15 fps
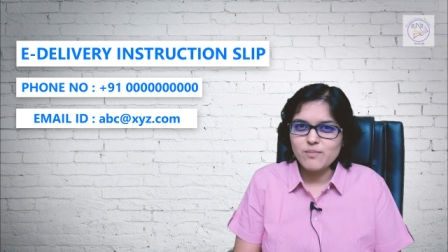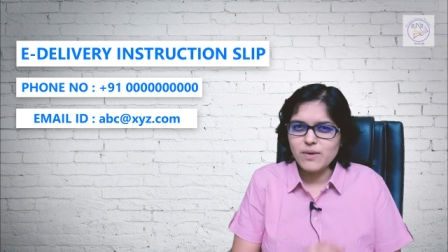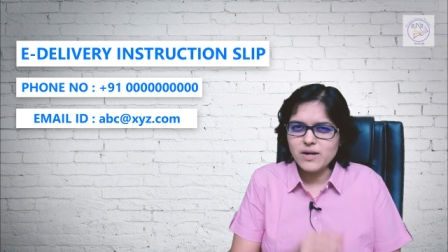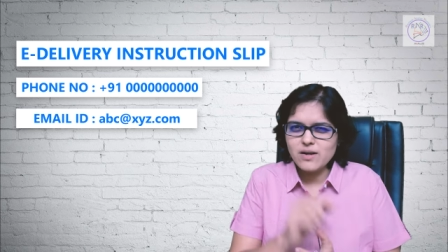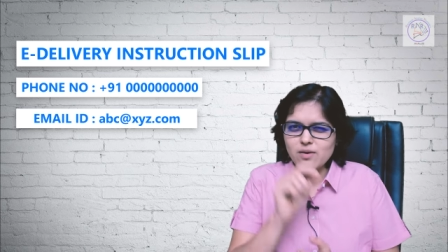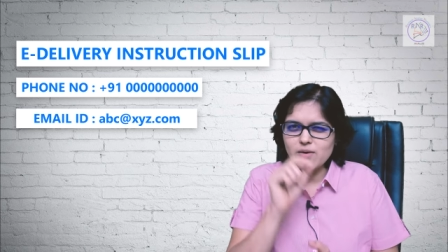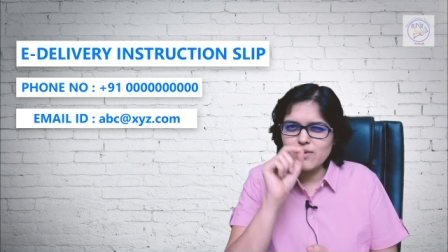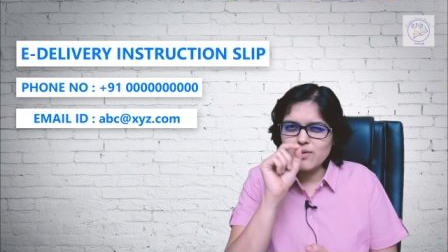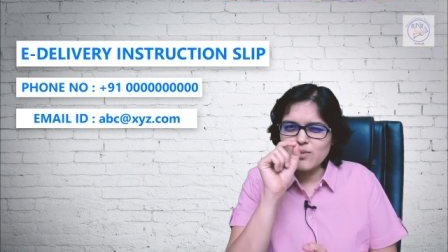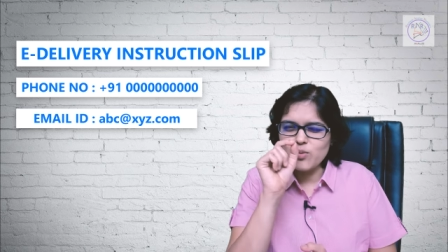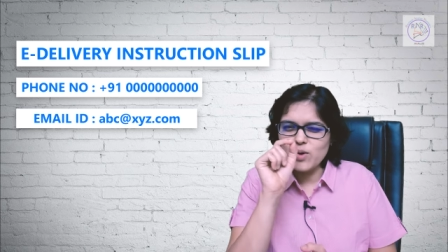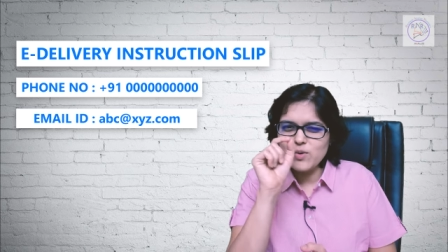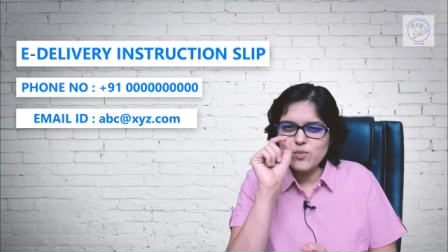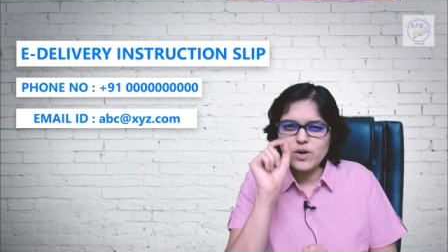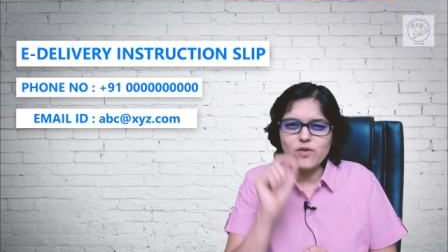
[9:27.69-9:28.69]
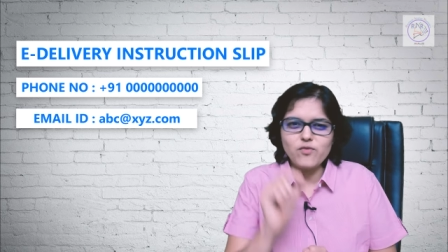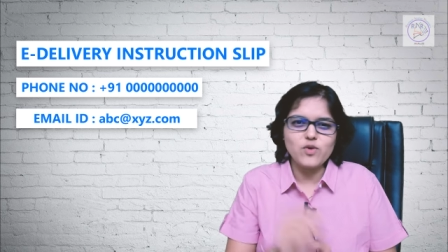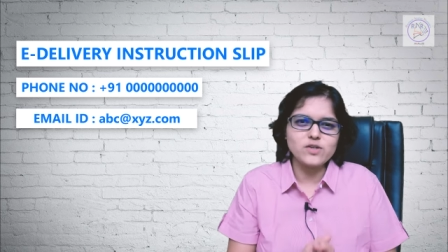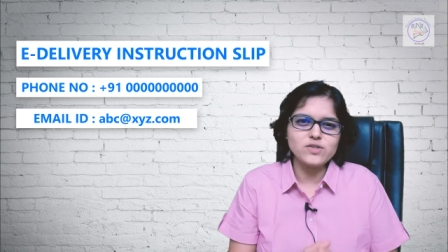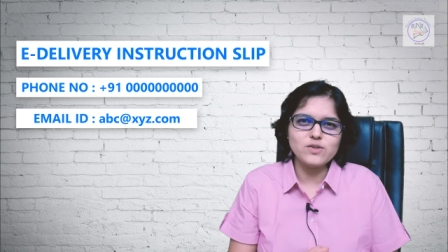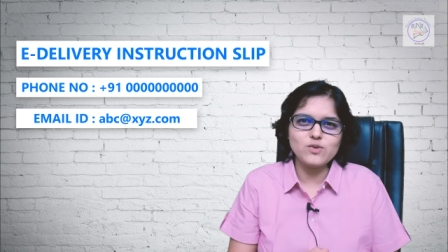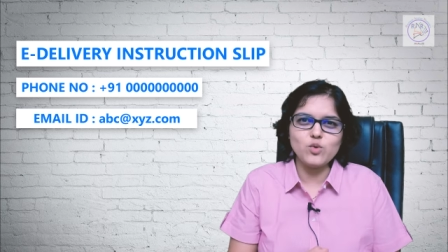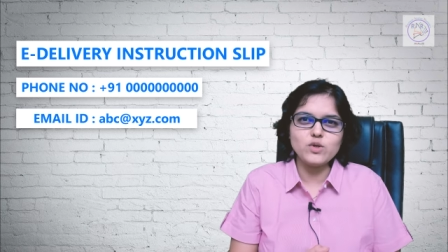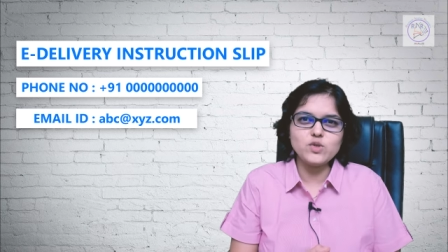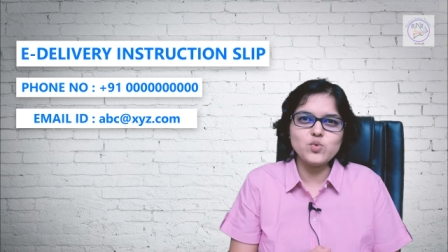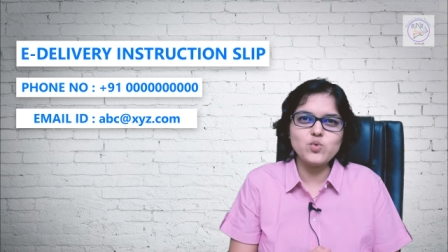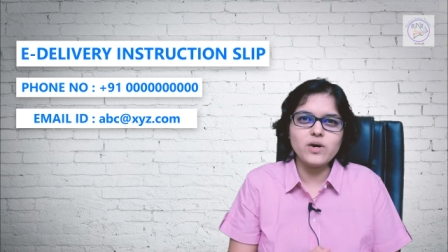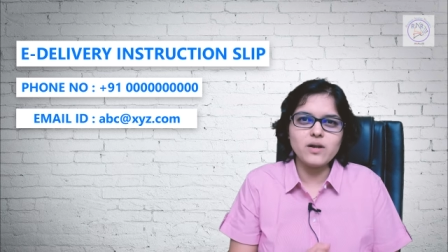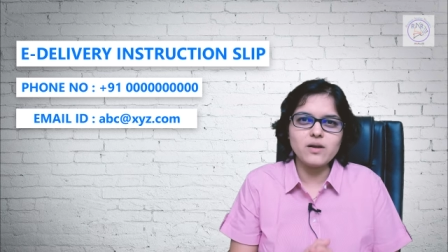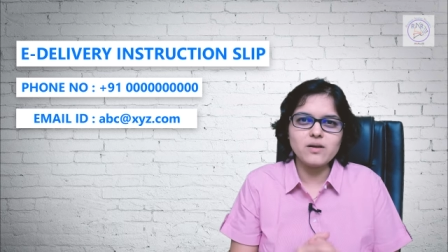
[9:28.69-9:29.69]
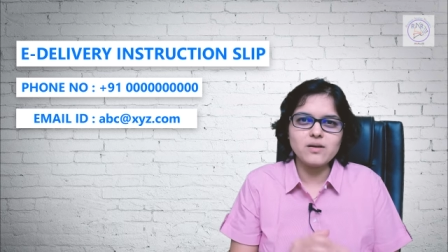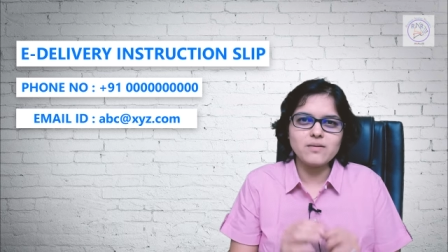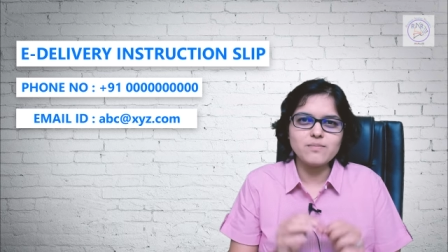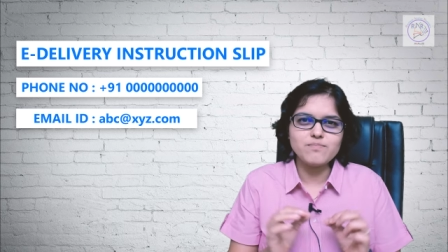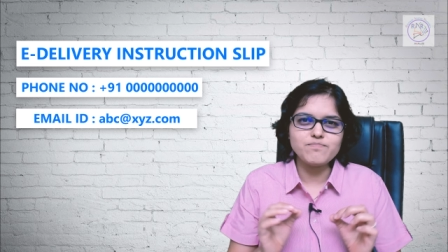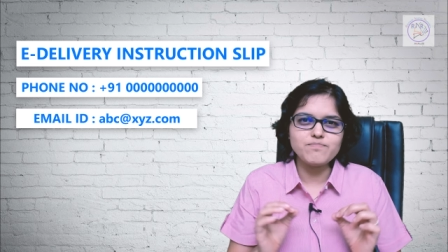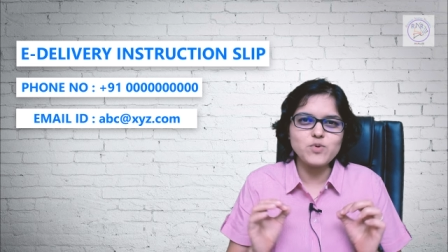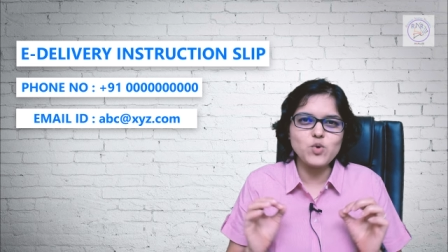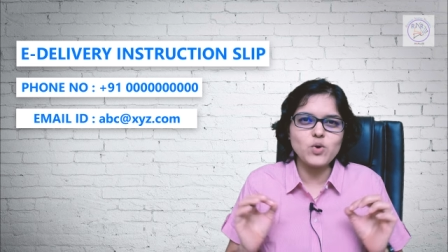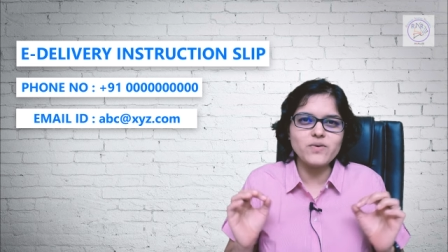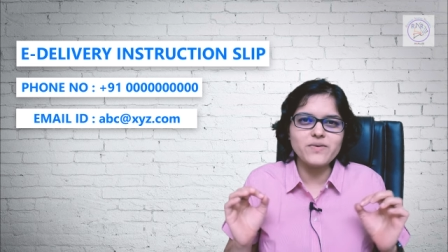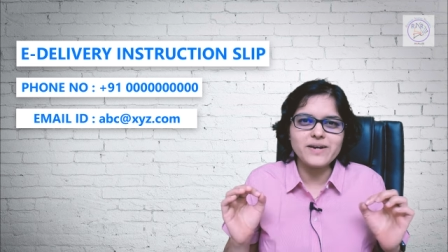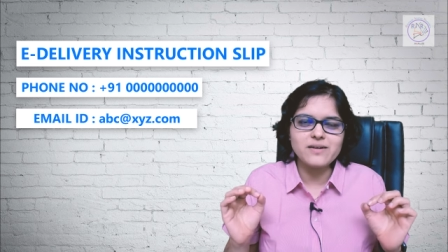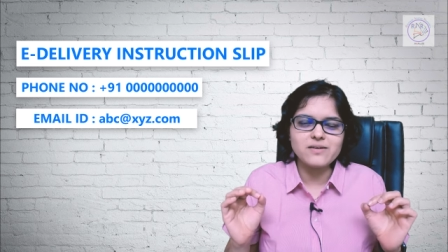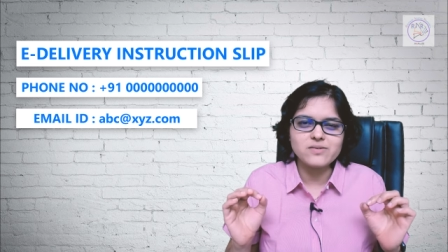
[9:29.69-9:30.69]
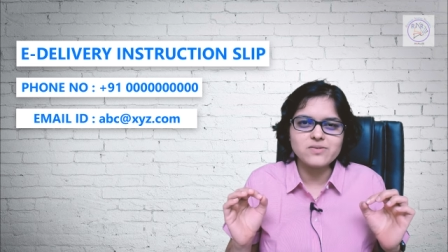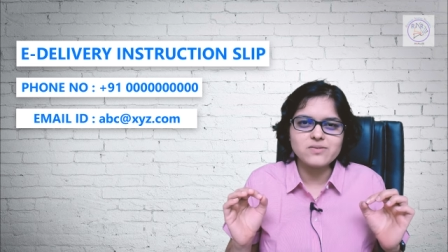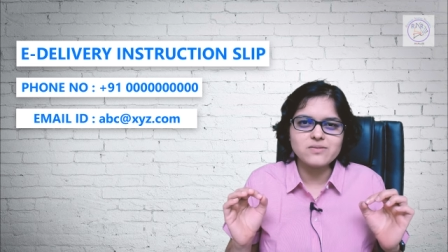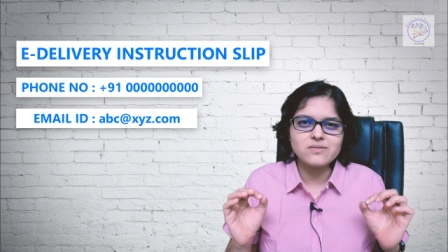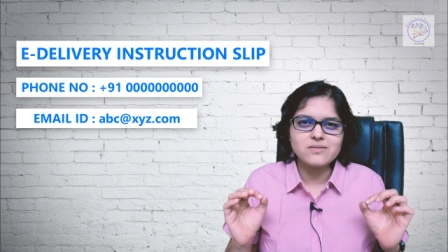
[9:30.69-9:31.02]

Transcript: But one word of caution: those who are pure traders,